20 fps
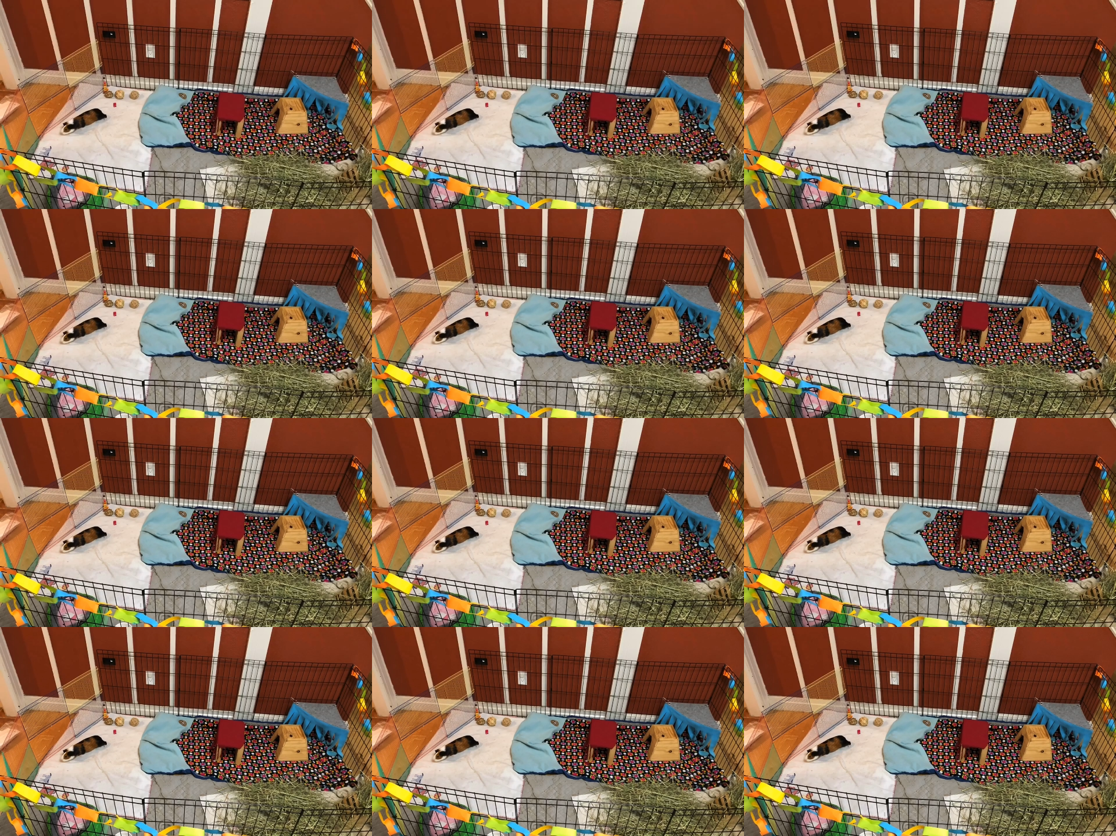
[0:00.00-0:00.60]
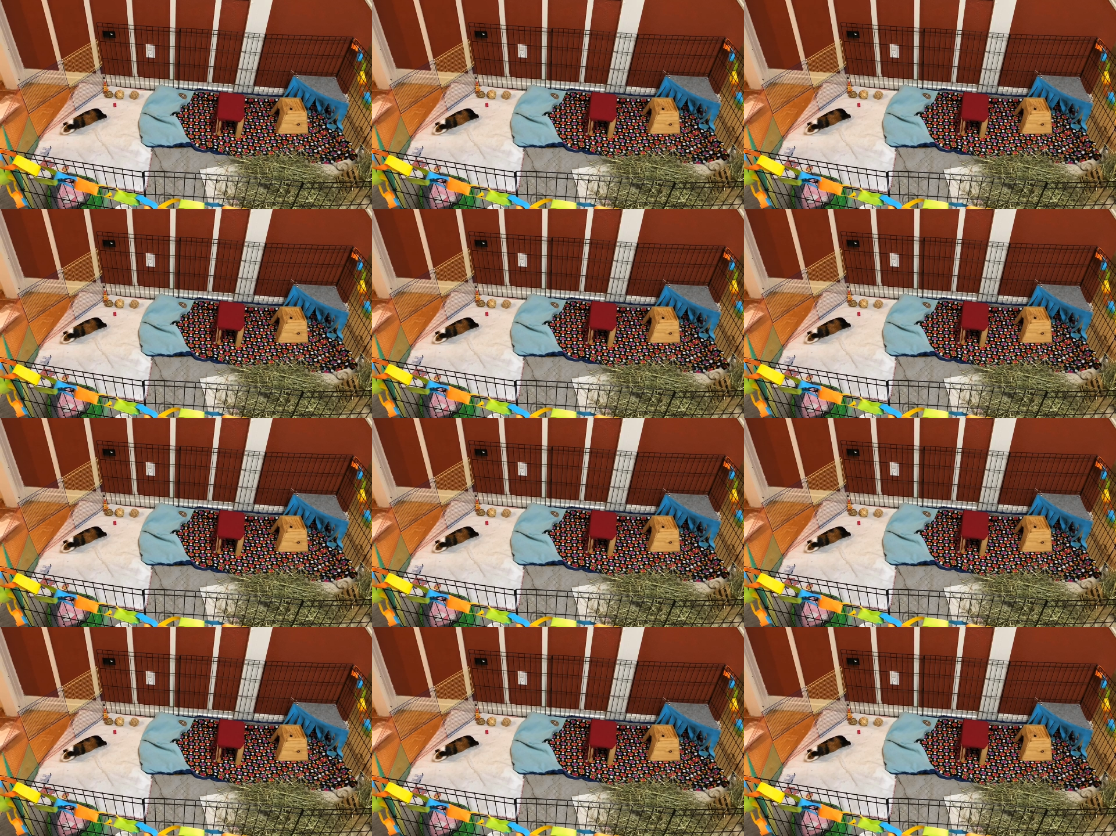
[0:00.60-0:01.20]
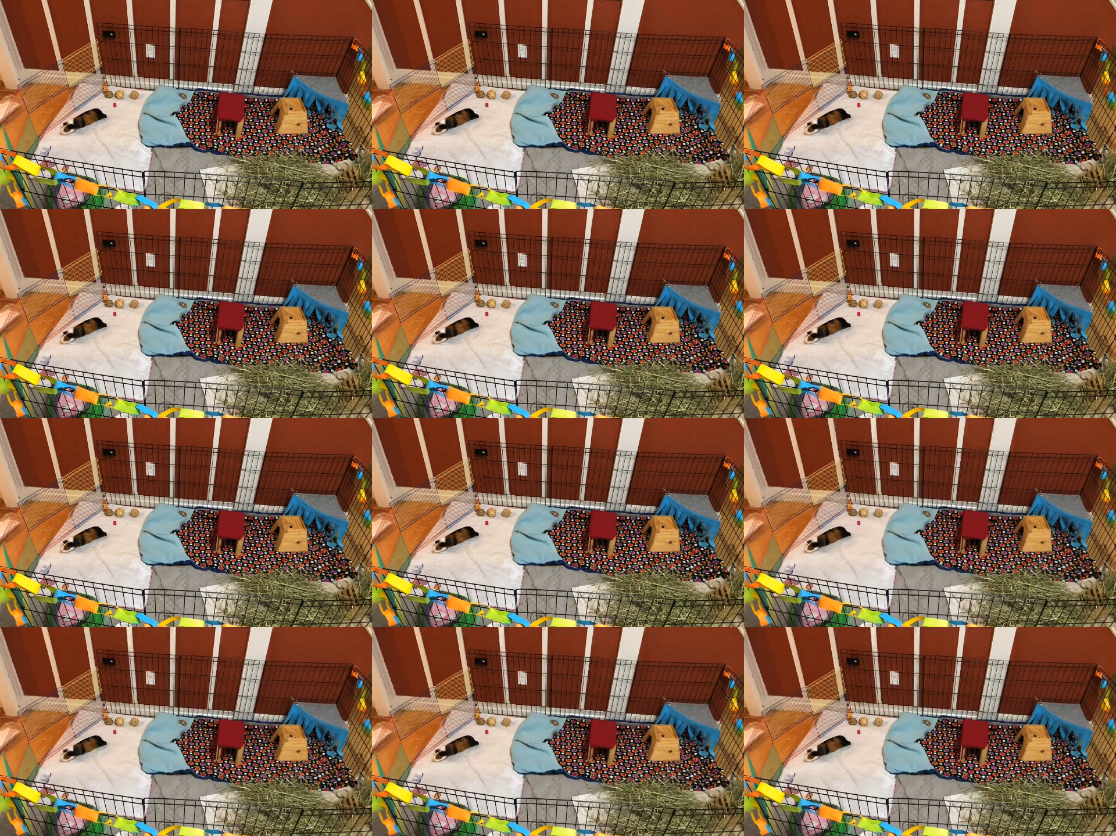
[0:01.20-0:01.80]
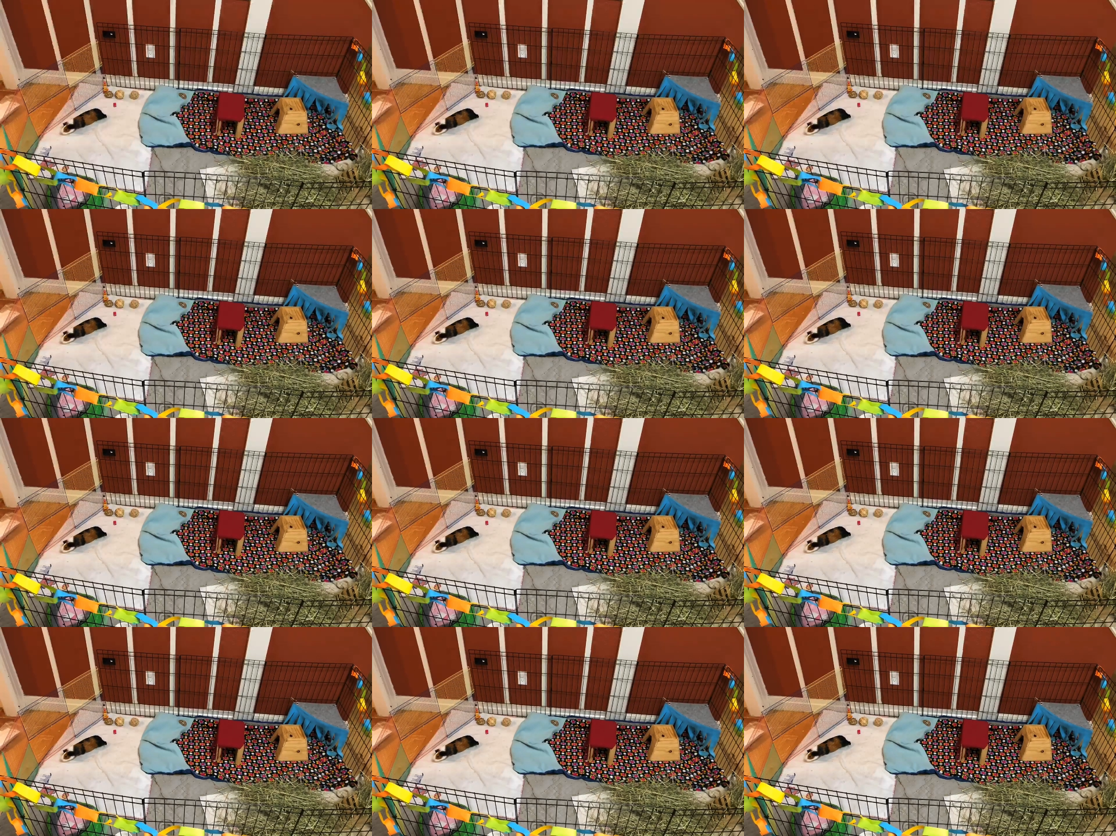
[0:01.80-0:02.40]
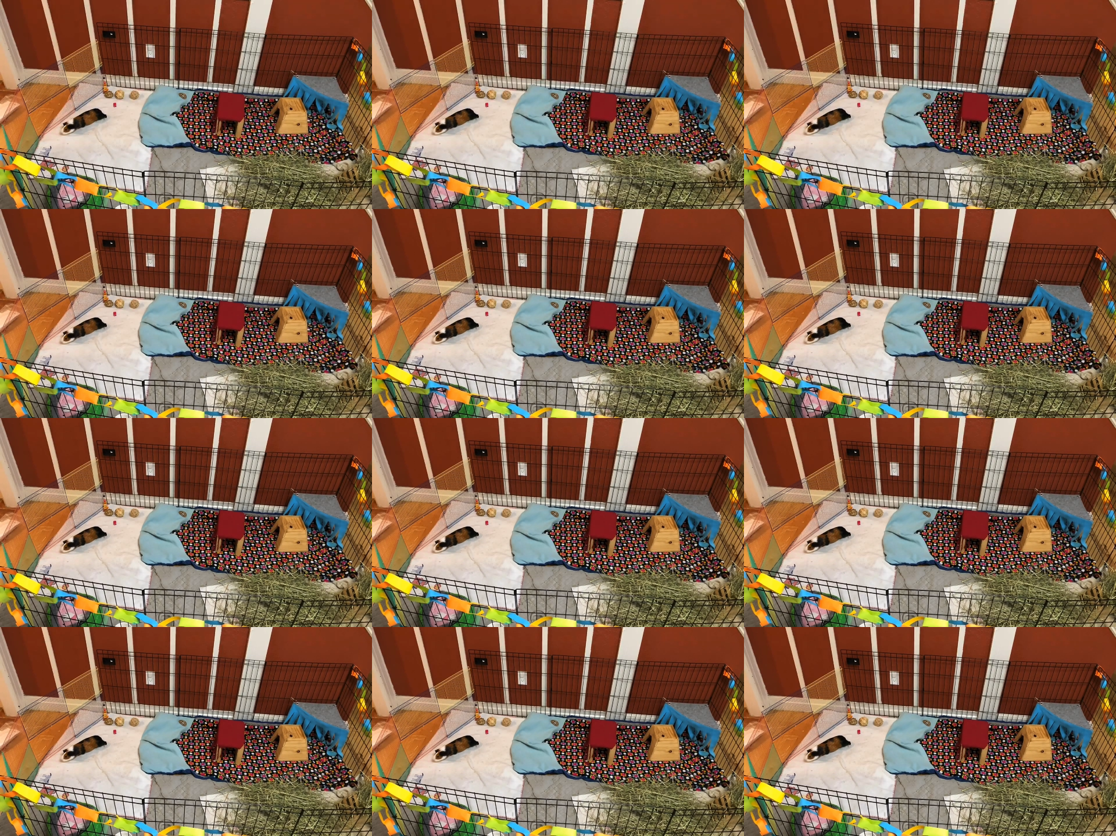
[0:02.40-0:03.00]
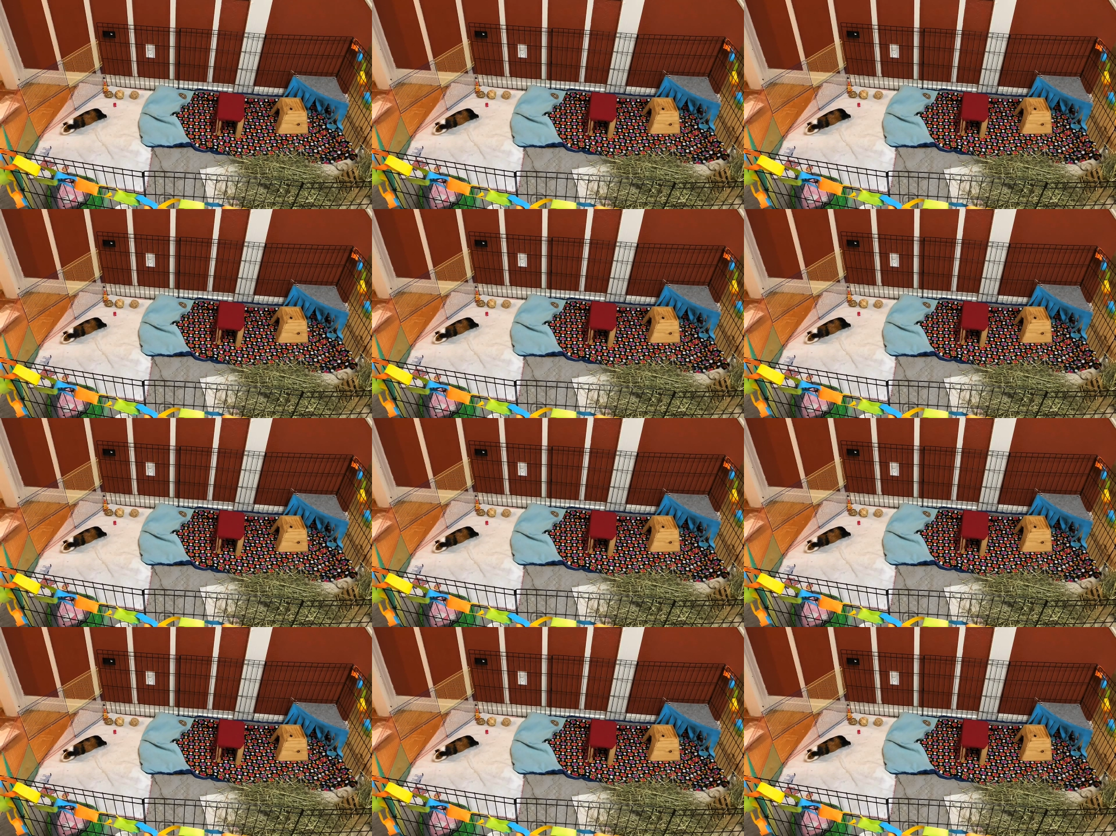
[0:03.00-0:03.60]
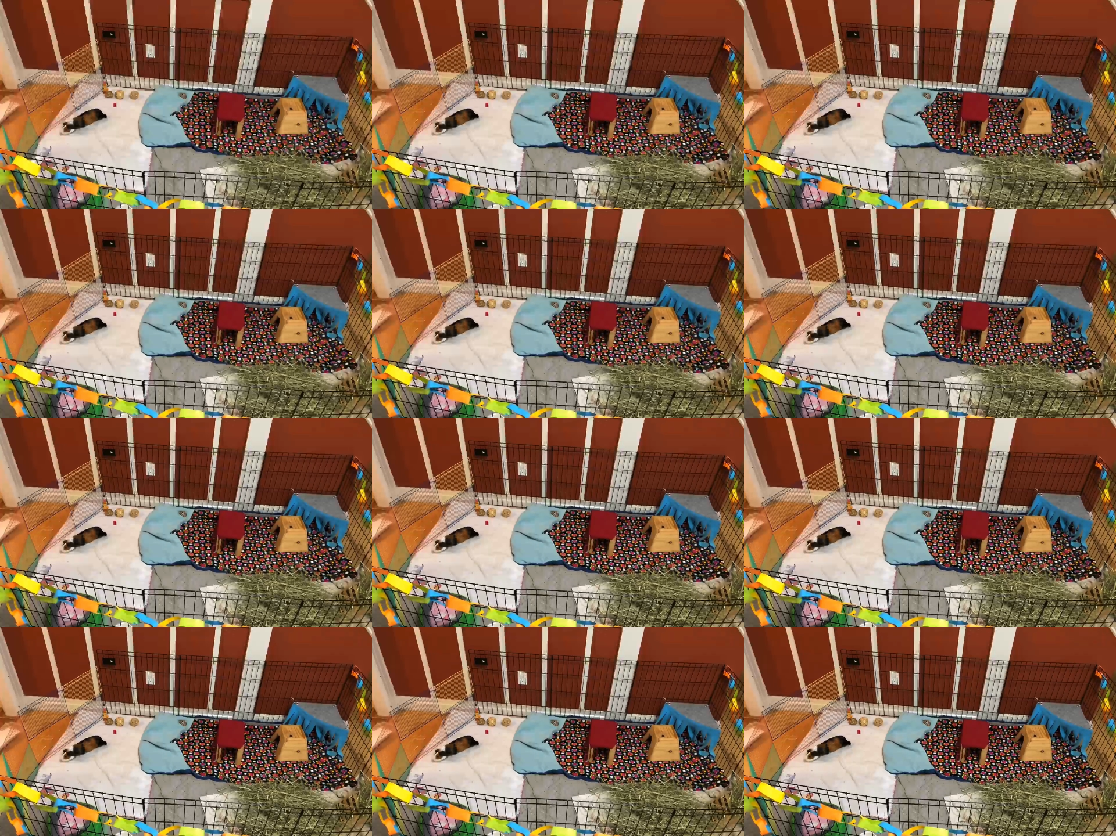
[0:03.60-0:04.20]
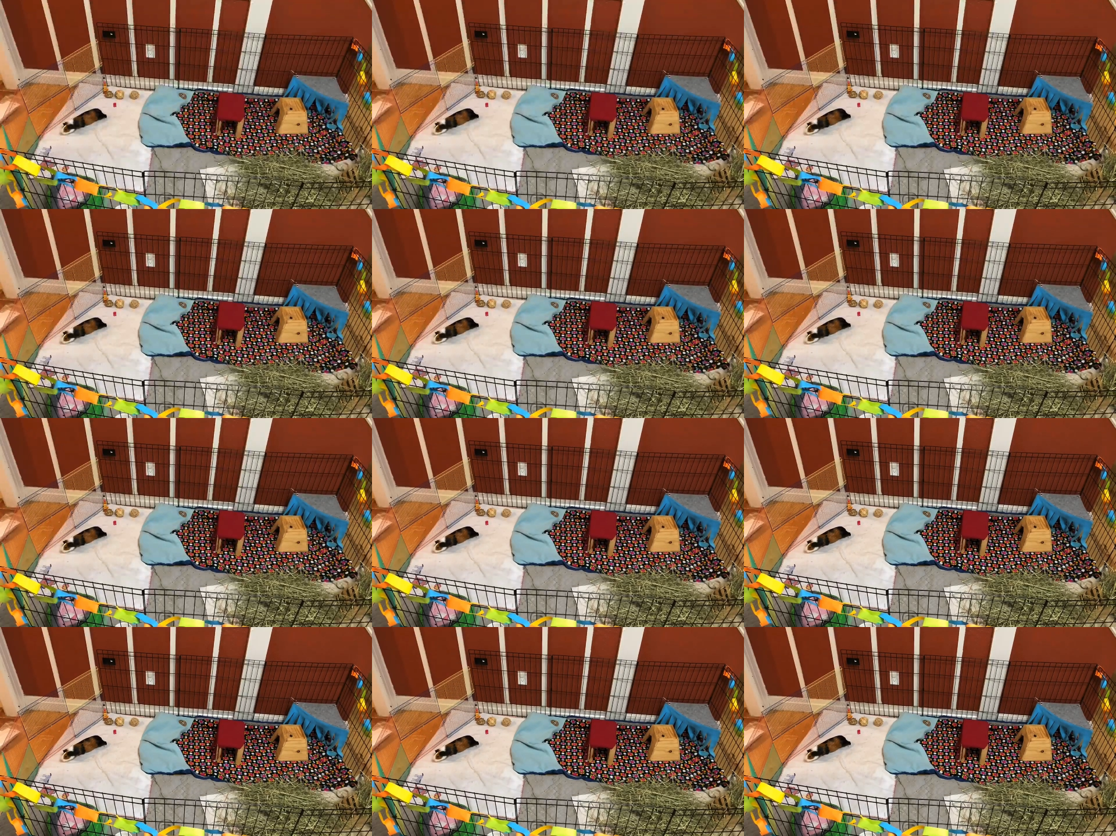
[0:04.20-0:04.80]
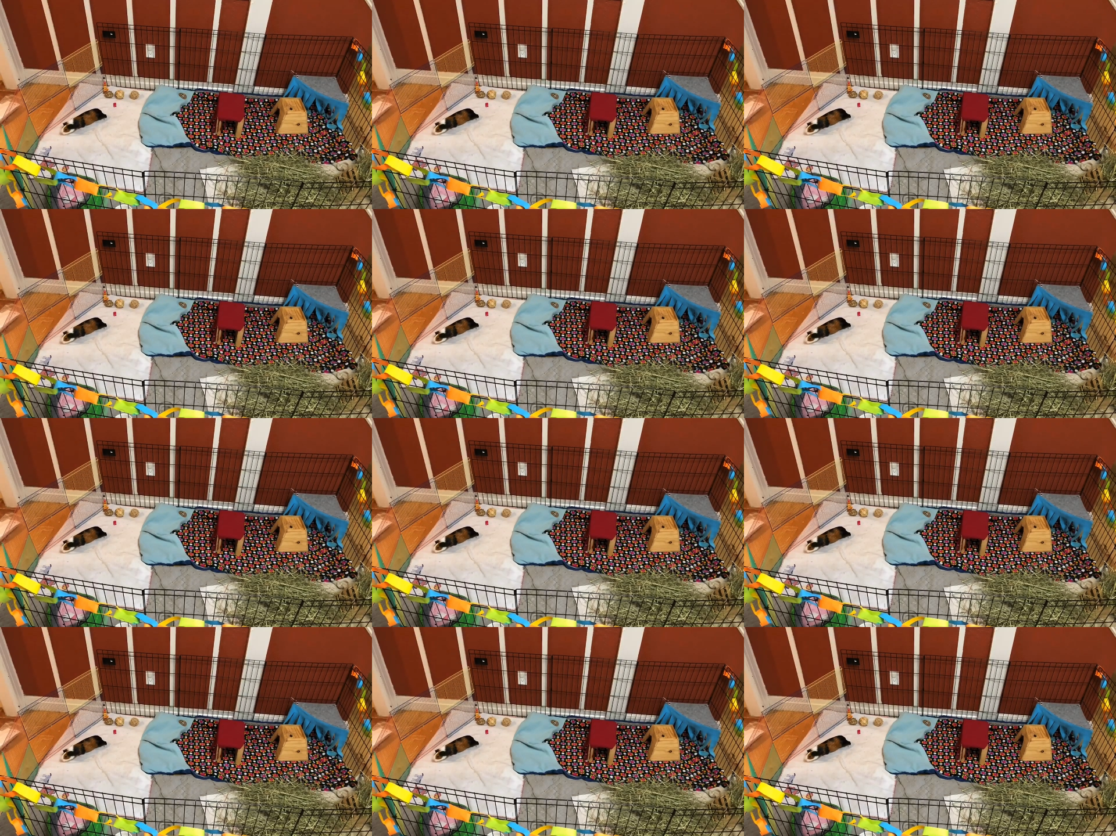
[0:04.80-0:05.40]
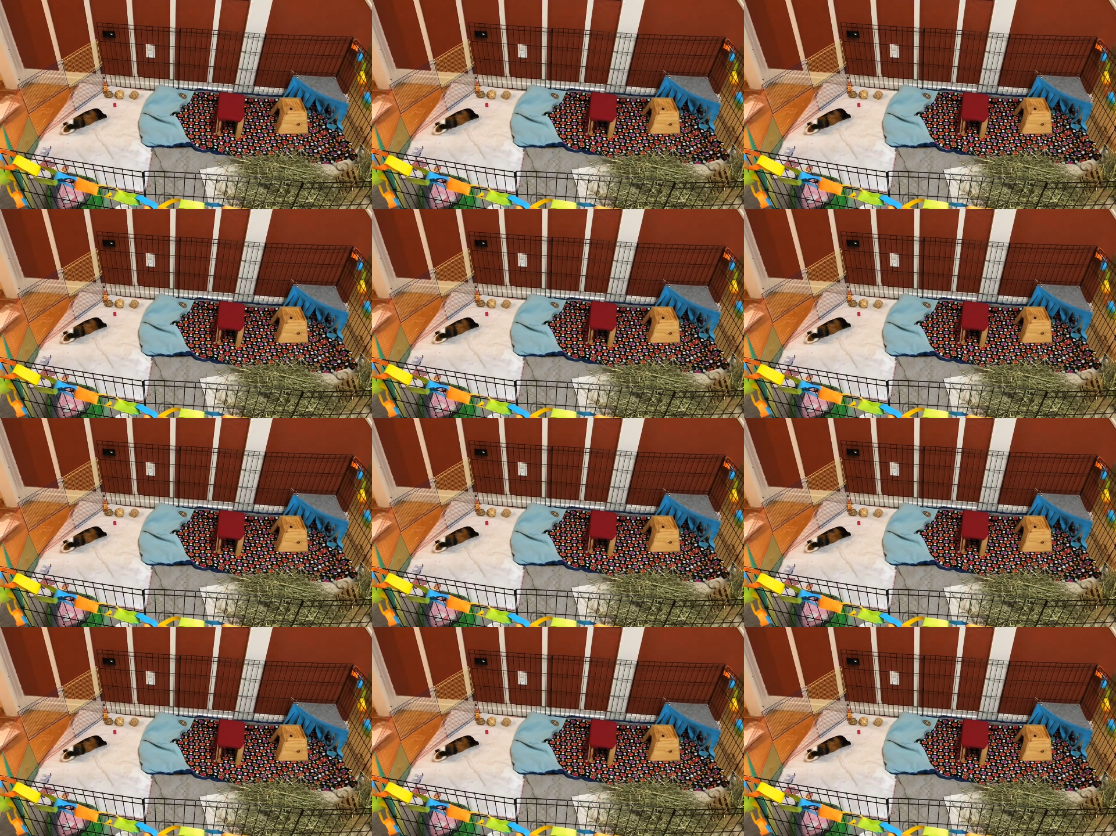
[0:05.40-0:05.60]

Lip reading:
Nobody's mouth can be seen.